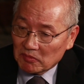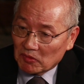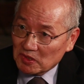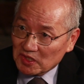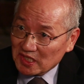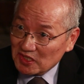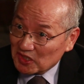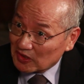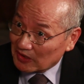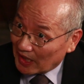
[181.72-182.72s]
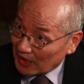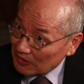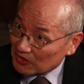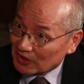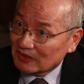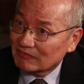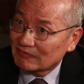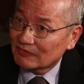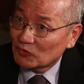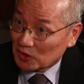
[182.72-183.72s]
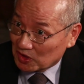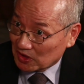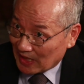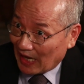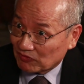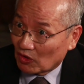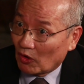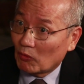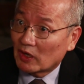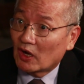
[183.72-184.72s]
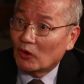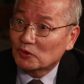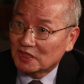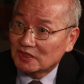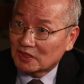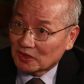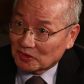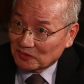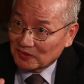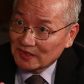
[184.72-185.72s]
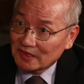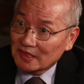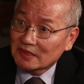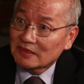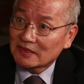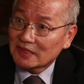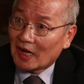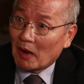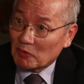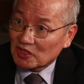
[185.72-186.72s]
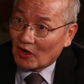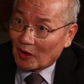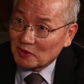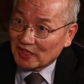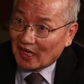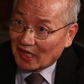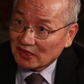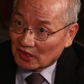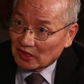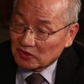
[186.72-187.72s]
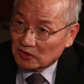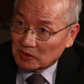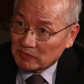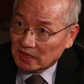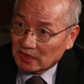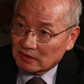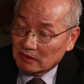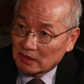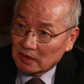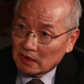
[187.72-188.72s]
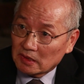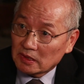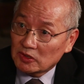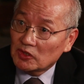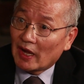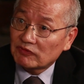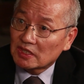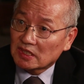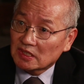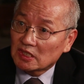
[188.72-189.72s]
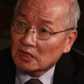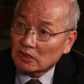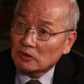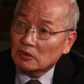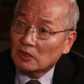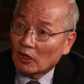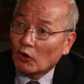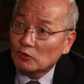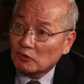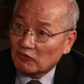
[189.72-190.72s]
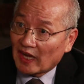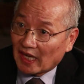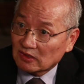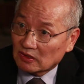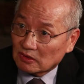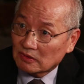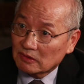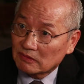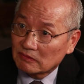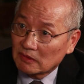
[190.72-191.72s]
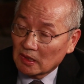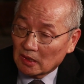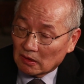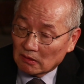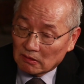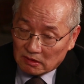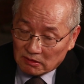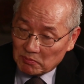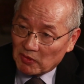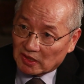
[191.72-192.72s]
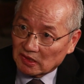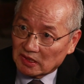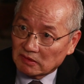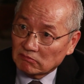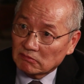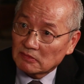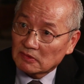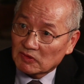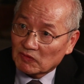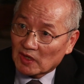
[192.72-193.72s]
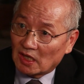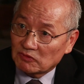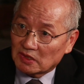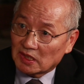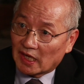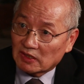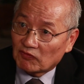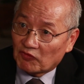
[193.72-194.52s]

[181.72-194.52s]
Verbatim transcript: But when you consider energy, which is after all what goes into how much carbon dioxide you emit, you have to include load factor. Typically in countries like